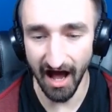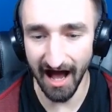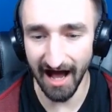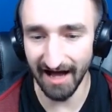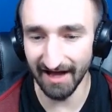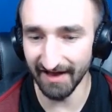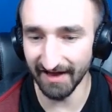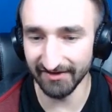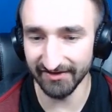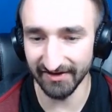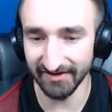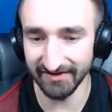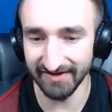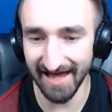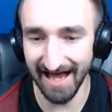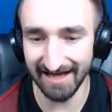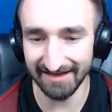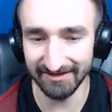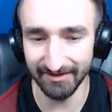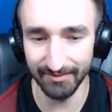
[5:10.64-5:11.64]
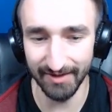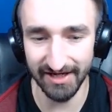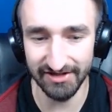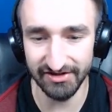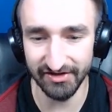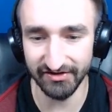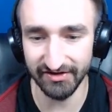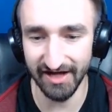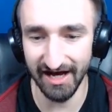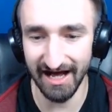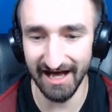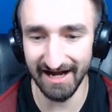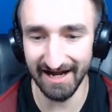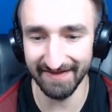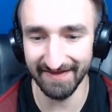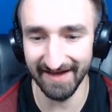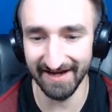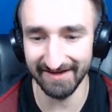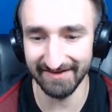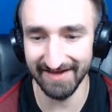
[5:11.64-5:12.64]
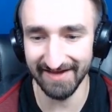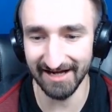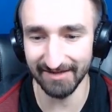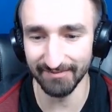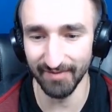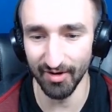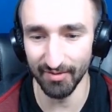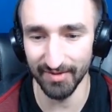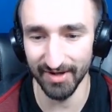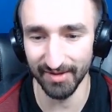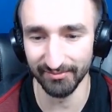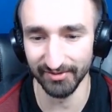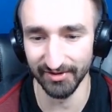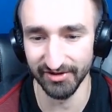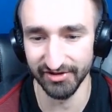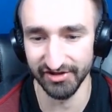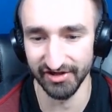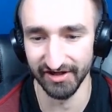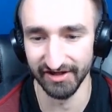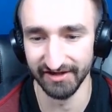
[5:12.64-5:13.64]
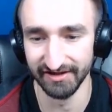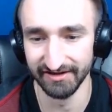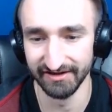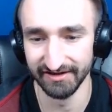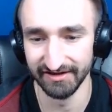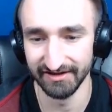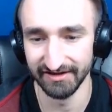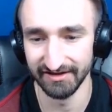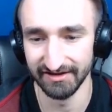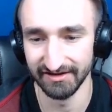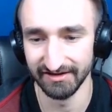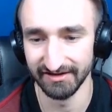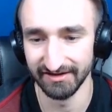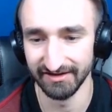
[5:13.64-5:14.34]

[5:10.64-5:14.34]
Ah, that's exactly what I just got at that exact moment, I'm pretty sure. Oh,